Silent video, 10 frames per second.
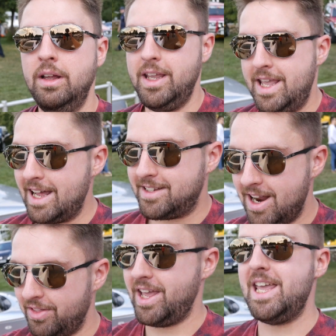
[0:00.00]
Yet
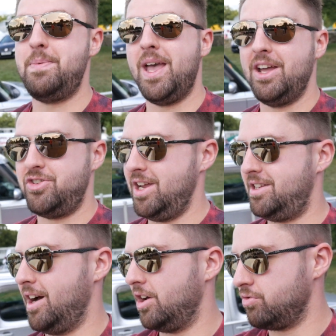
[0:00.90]
another EBA
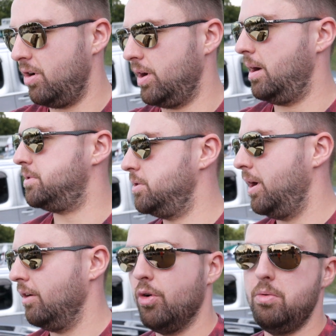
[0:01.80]
GTR's rolled up
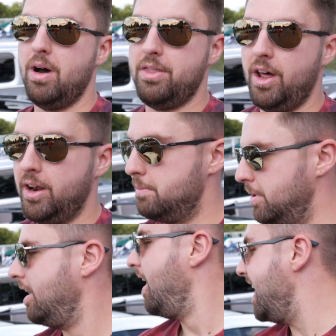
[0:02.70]
to ruin my thunder,
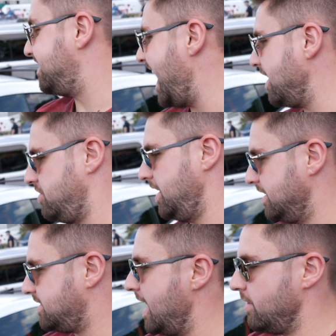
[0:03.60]
but it's actually a
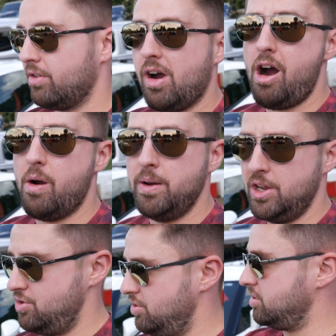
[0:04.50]
standard Recaro
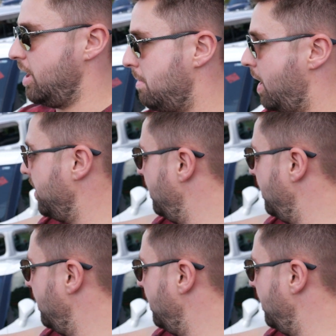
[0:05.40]
edition, just like my one